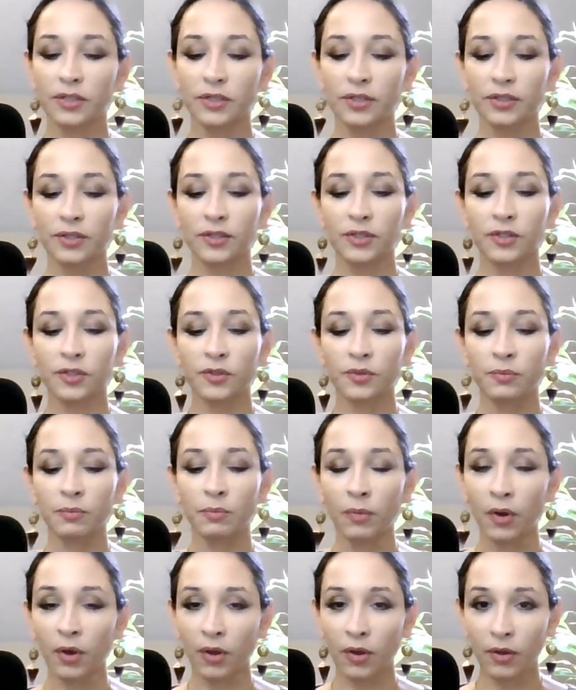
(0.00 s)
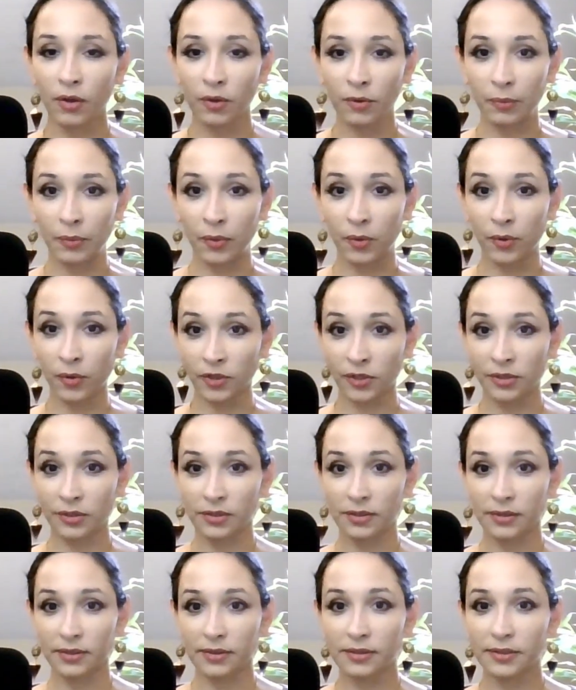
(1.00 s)
small
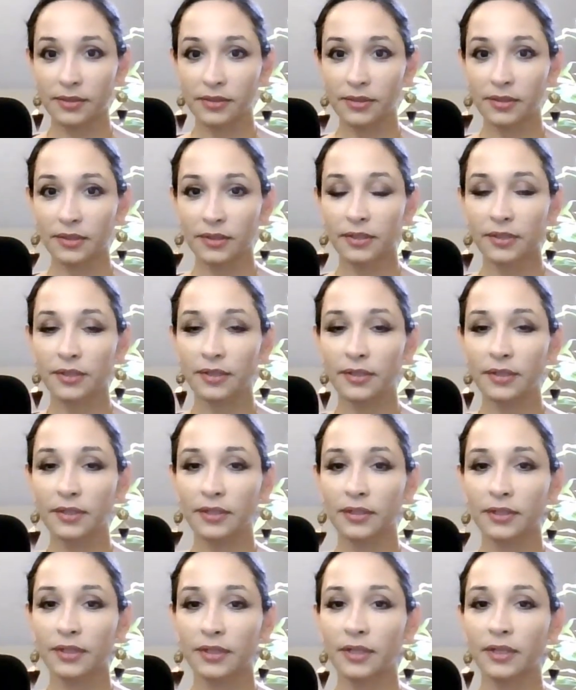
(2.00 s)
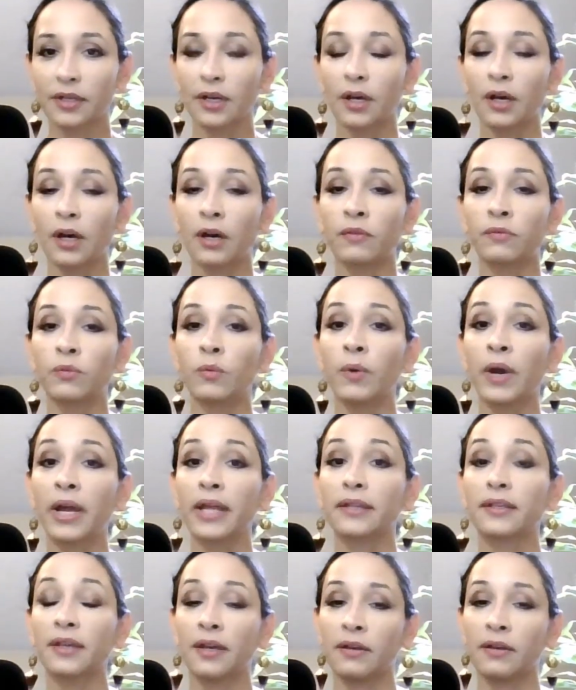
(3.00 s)
portions of wet
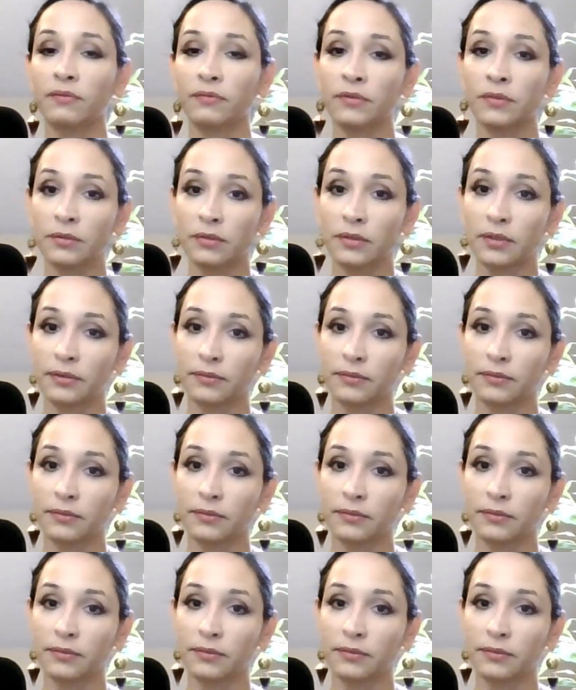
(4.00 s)
cat food,